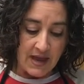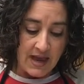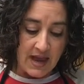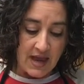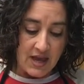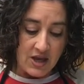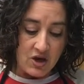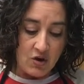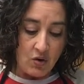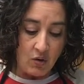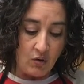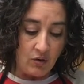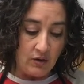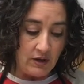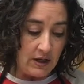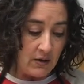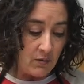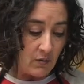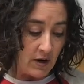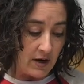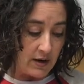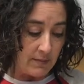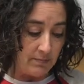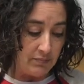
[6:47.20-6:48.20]
You only
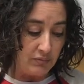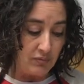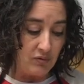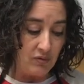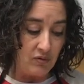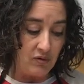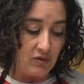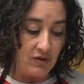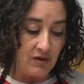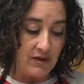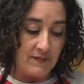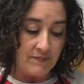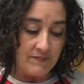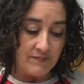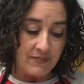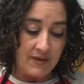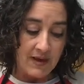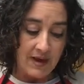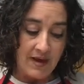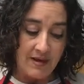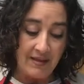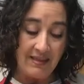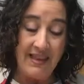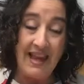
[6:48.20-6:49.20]
want to pull
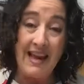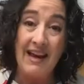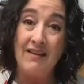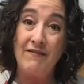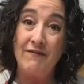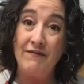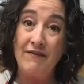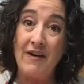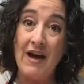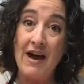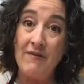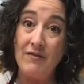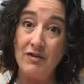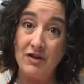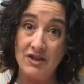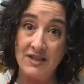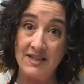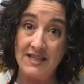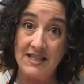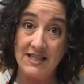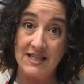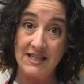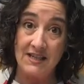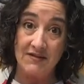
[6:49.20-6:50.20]
like 5 or
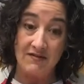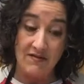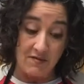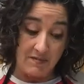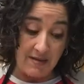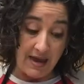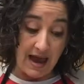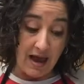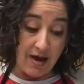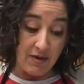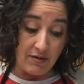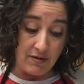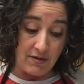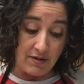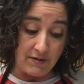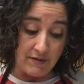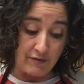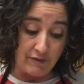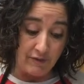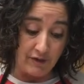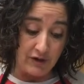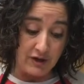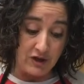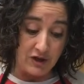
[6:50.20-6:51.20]
6 of them out of the
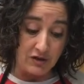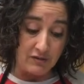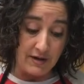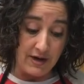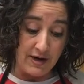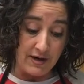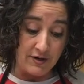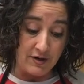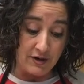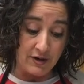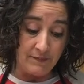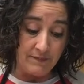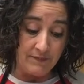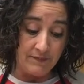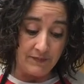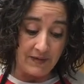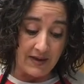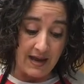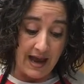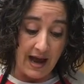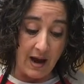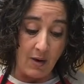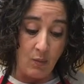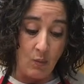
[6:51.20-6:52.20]
refrigerator
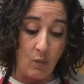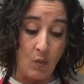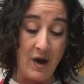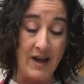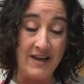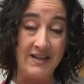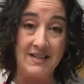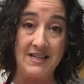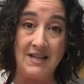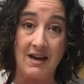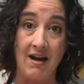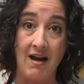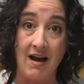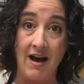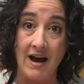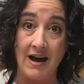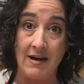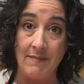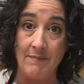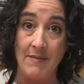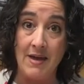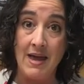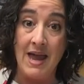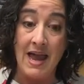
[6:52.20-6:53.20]
at one
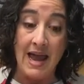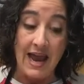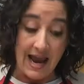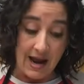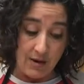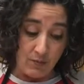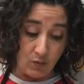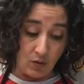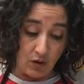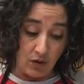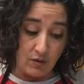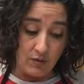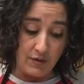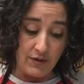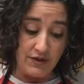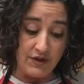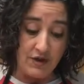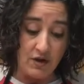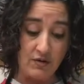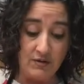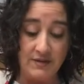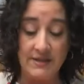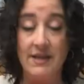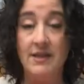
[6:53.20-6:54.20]
time and work with
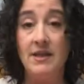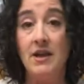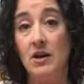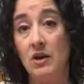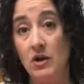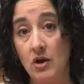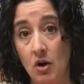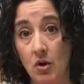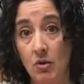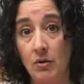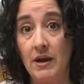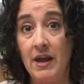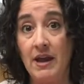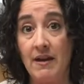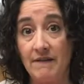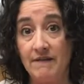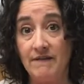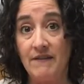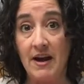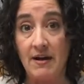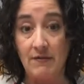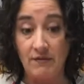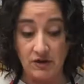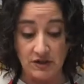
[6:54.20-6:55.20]
those, and then go get
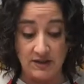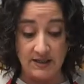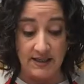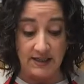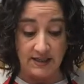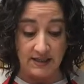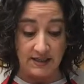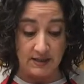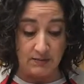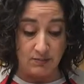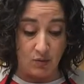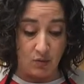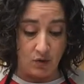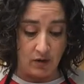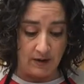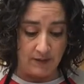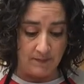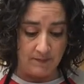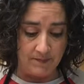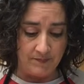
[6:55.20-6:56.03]
5 or 6 more.